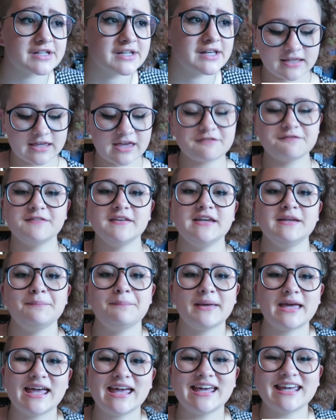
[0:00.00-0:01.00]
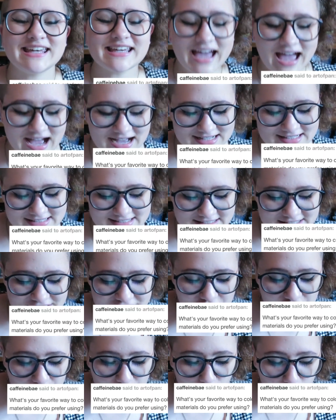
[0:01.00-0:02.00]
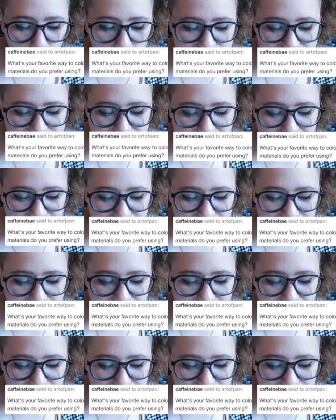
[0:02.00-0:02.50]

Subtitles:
Caffeine Bay asked, what's your